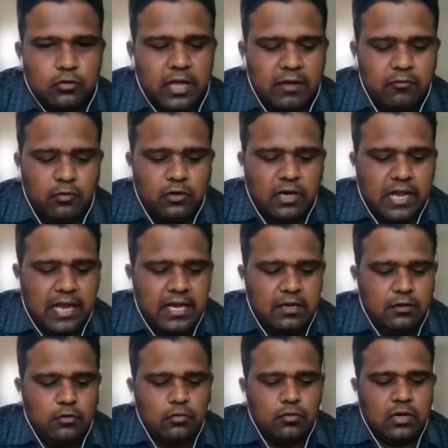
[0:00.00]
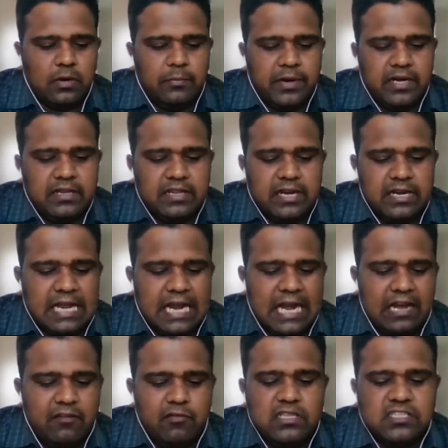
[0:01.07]
I would like to comment that
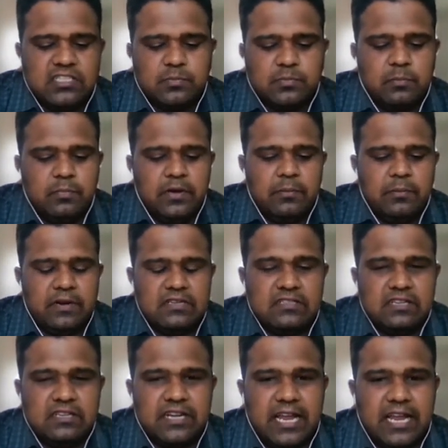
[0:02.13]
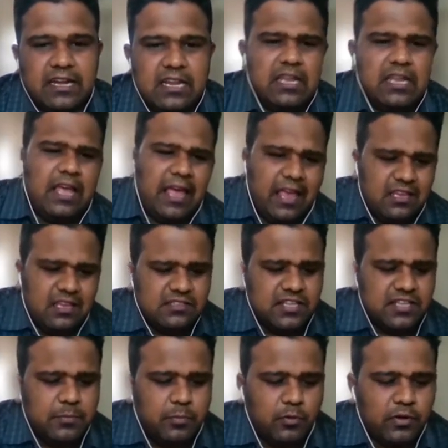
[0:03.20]
advanced sperm preparation technique has the
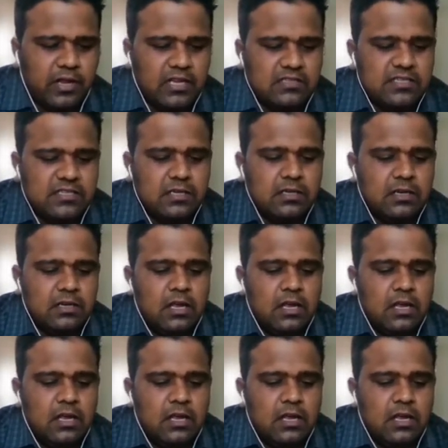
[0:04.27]
potential